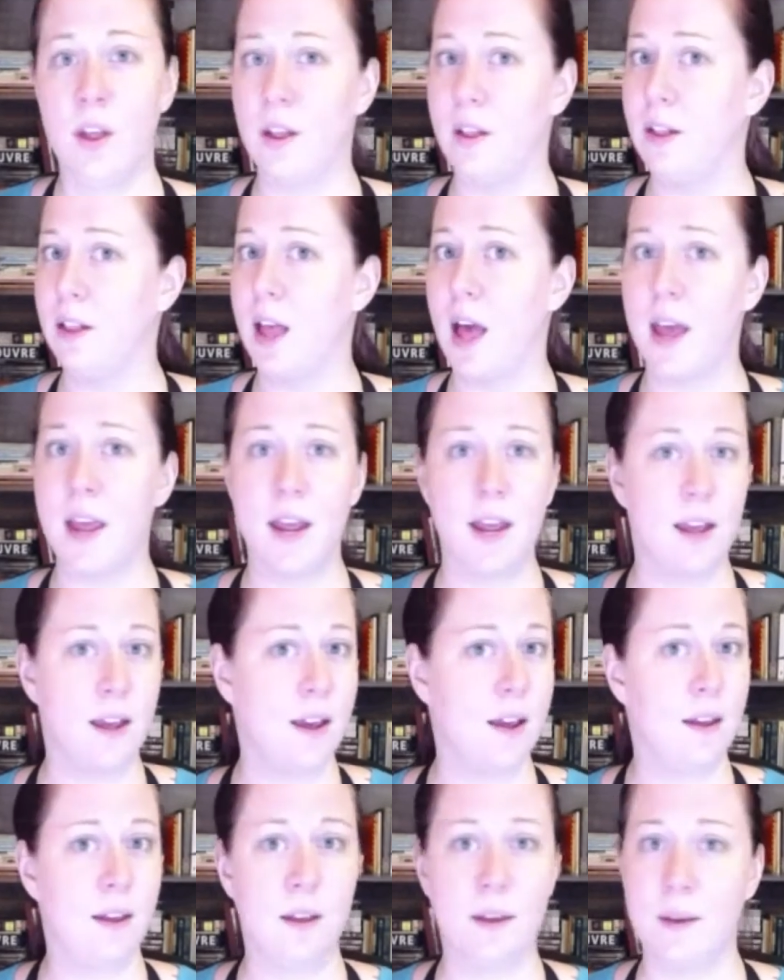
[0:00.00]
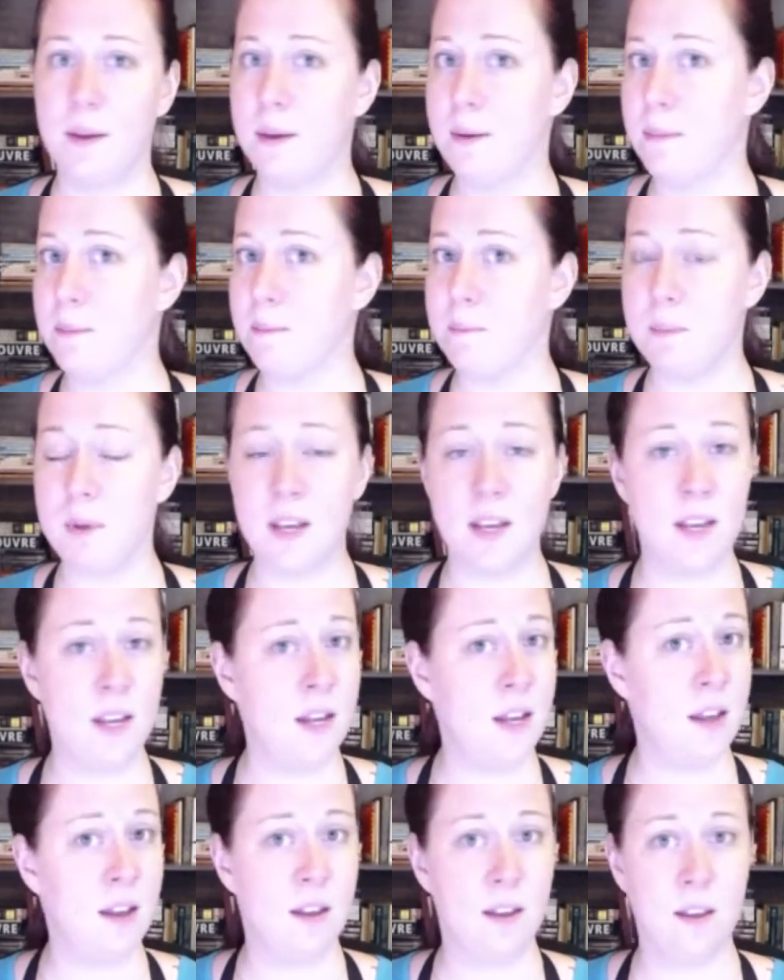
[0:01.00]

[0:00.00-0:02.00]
like me,